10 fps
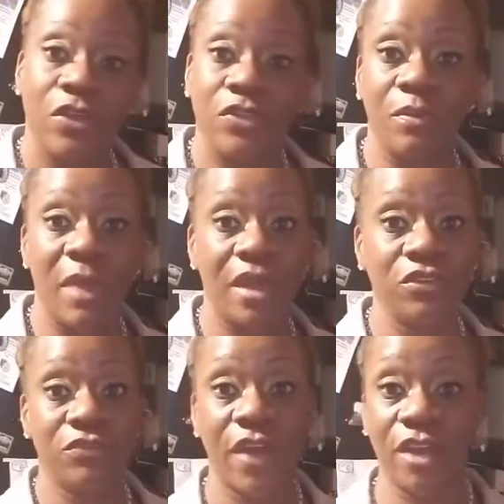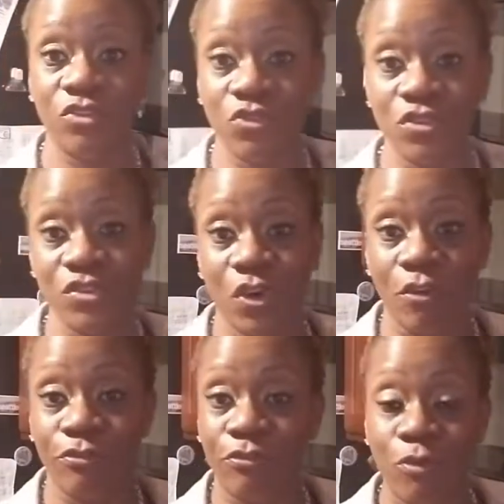the manufacturers
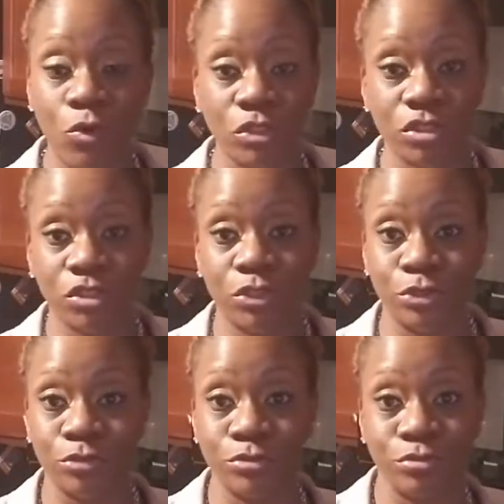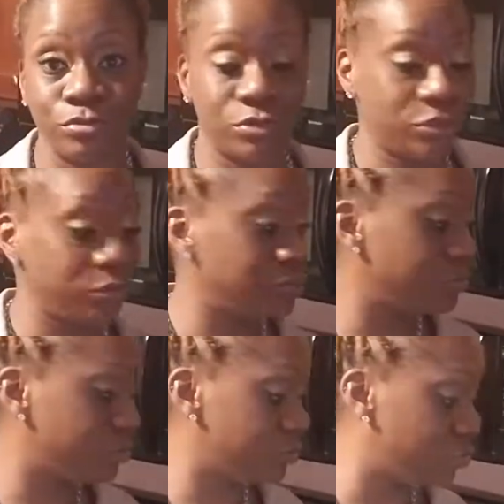are forced to
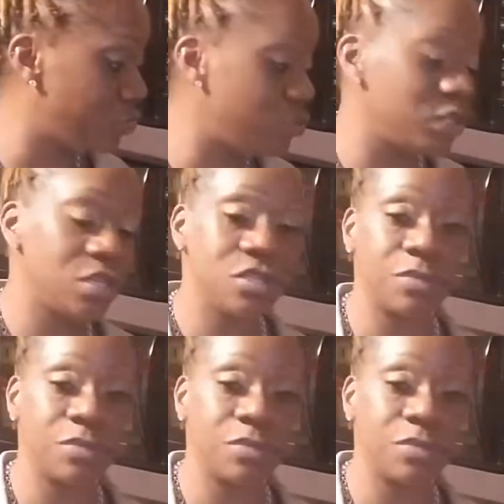do these